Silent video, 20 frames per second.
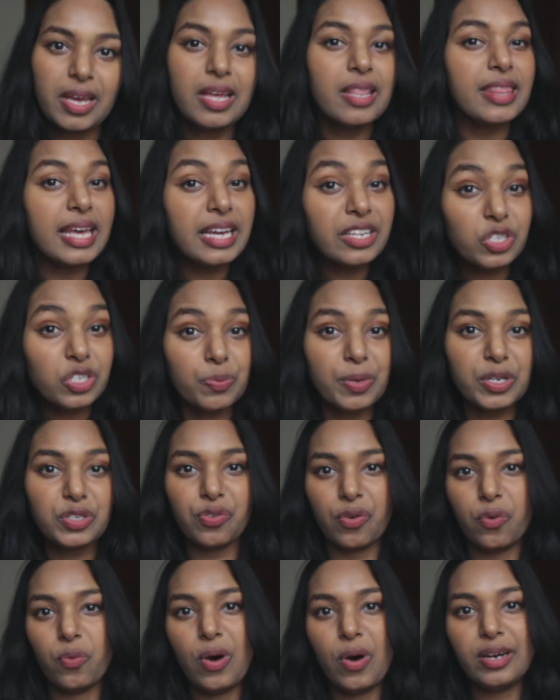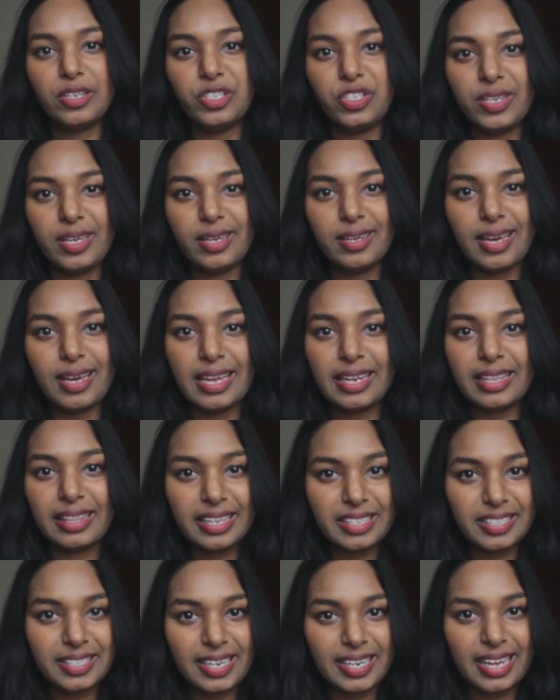Thanks so much for watching and
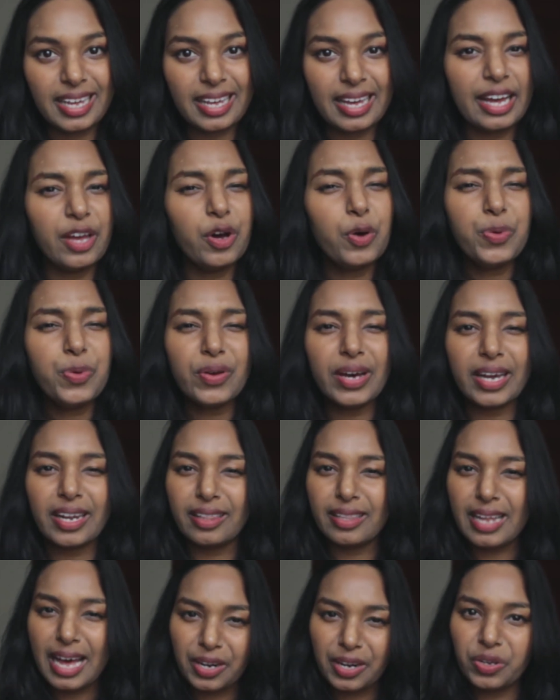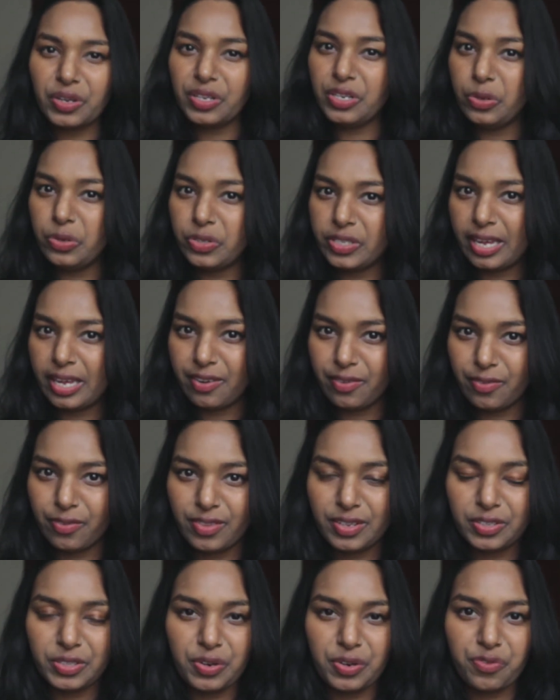listening. I hope you got a lot of good use out of
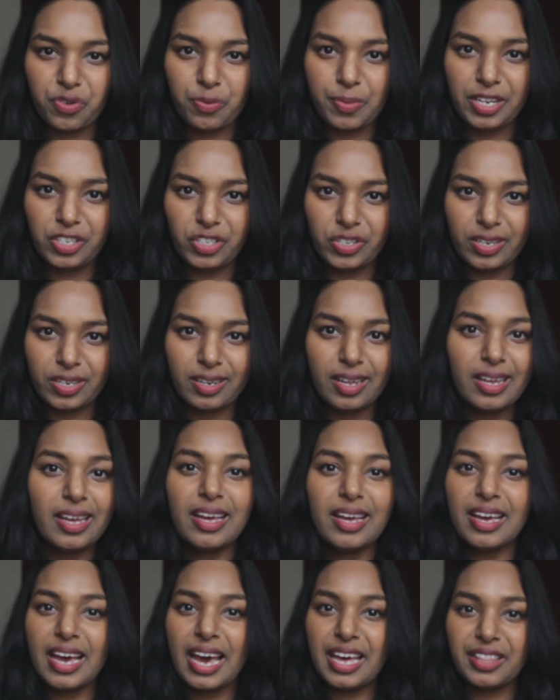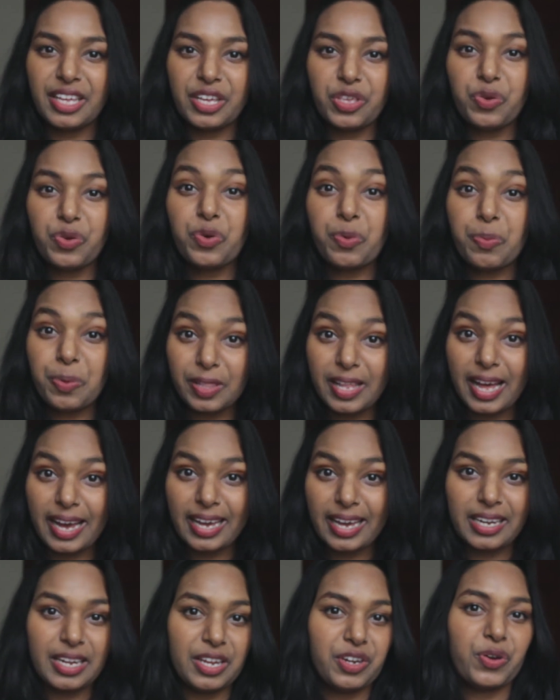this information and that you apply
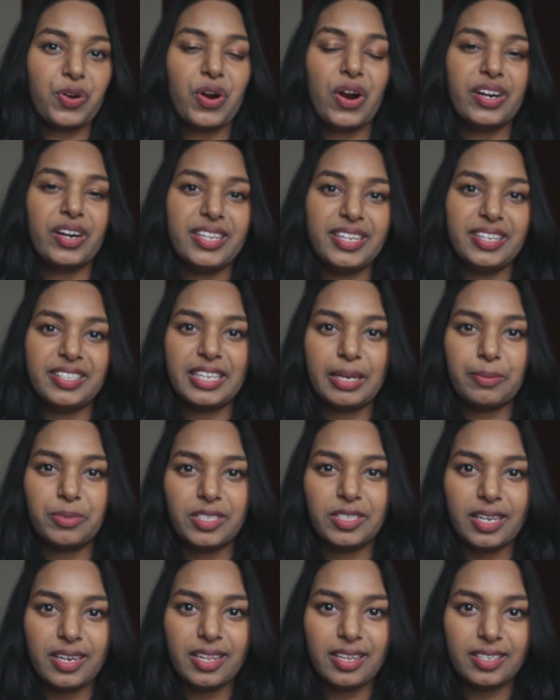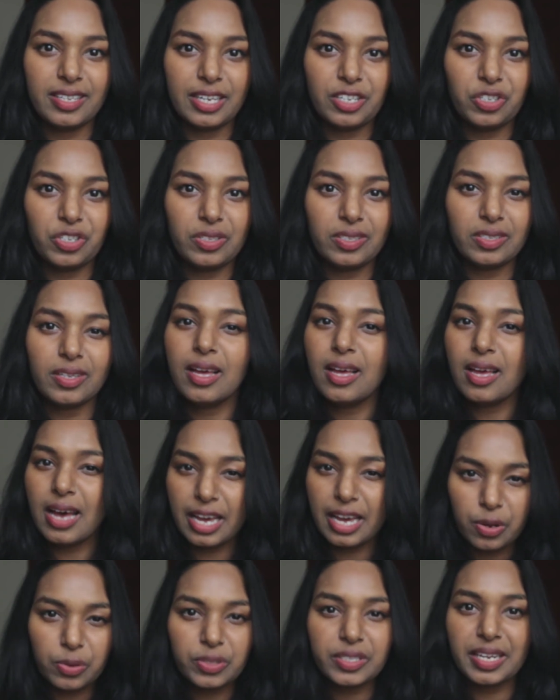it in your RD exam study sessions.
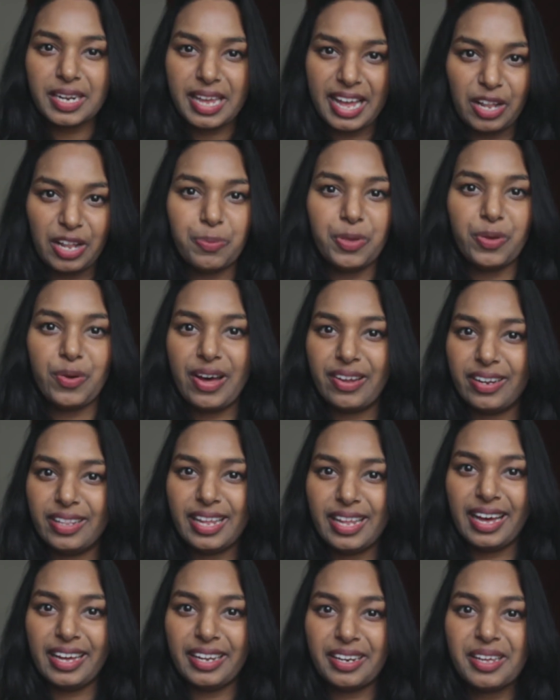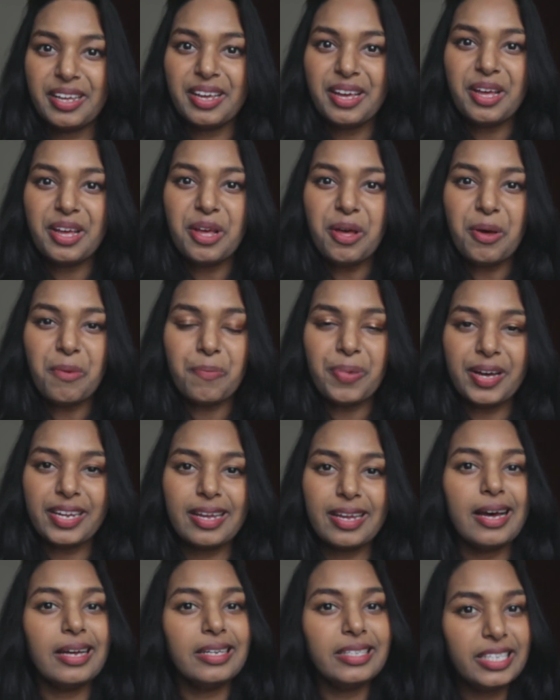I know it's going to help you out a lot.
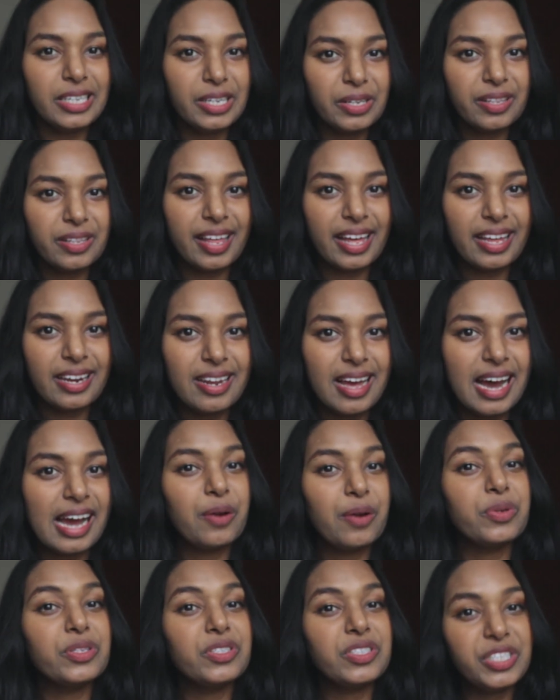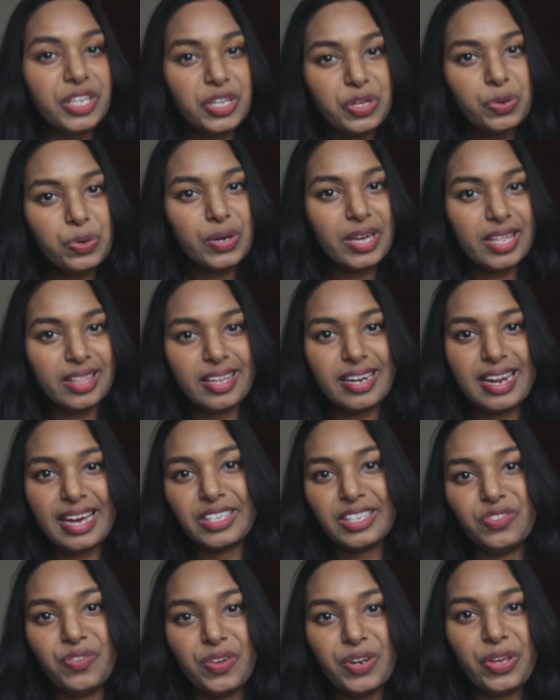But until then, I will see you in the
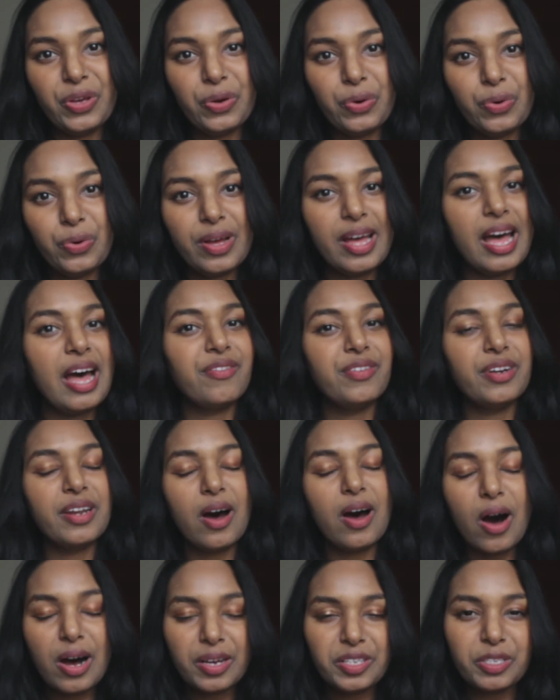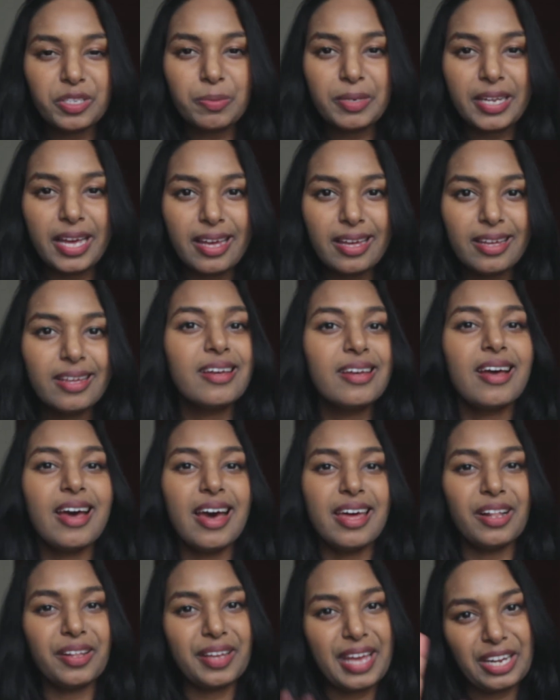next video. Have an awesome day,
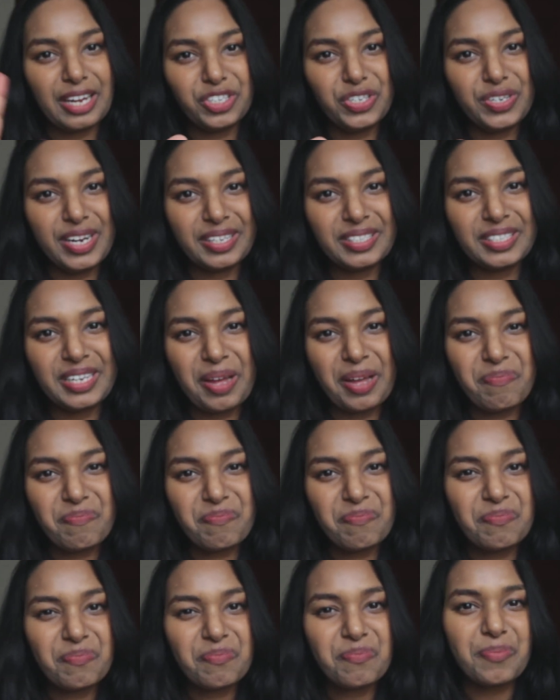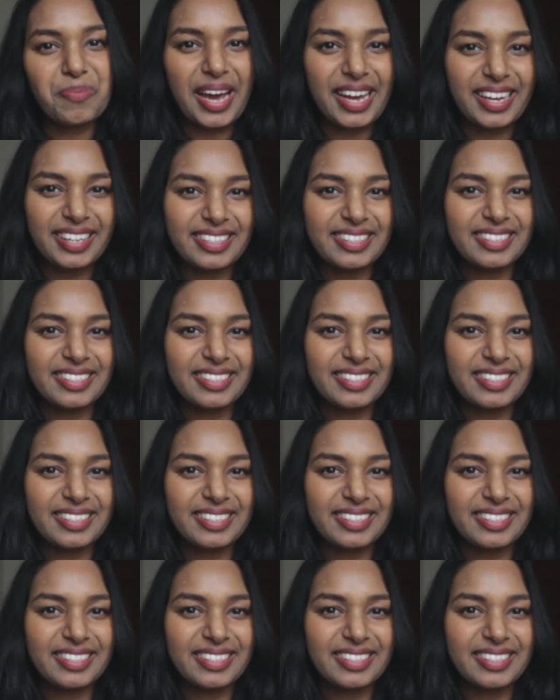and I'll catch you next time. Bye.